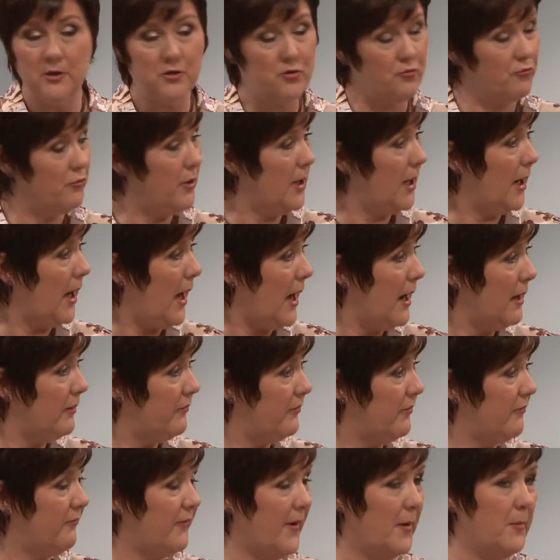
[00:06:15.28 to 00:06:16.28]
It's really hard
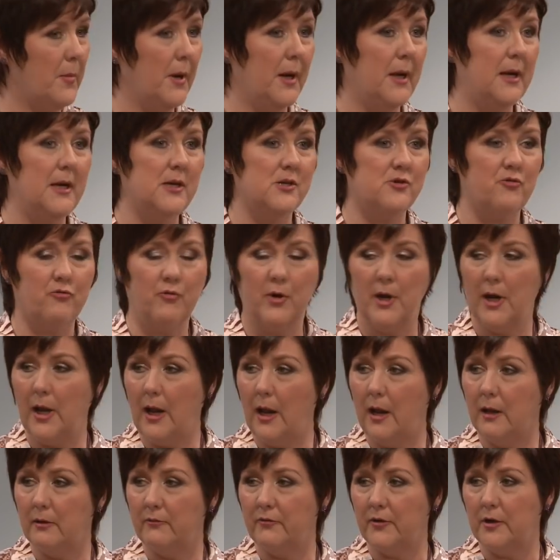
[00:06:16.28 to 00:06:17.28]
for family, it's really
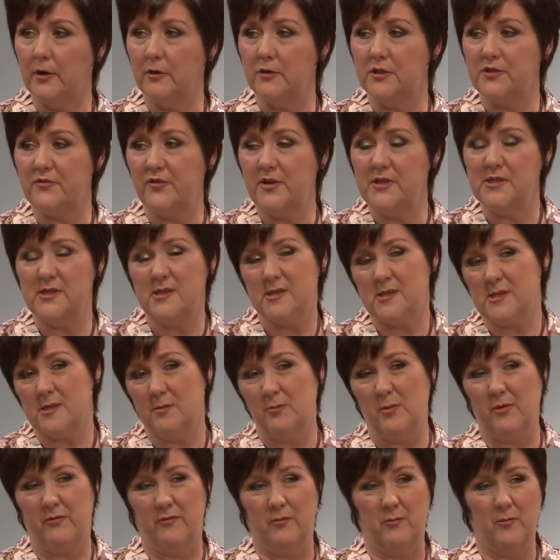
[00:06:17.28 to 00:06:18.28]
hard for close friends, and
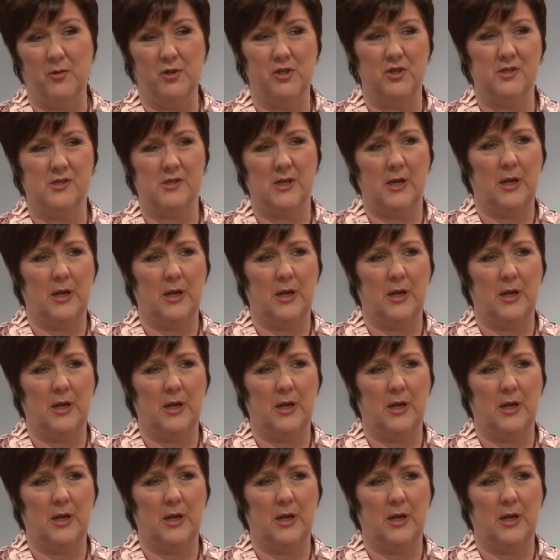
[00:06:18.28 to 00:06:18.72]
some of them were just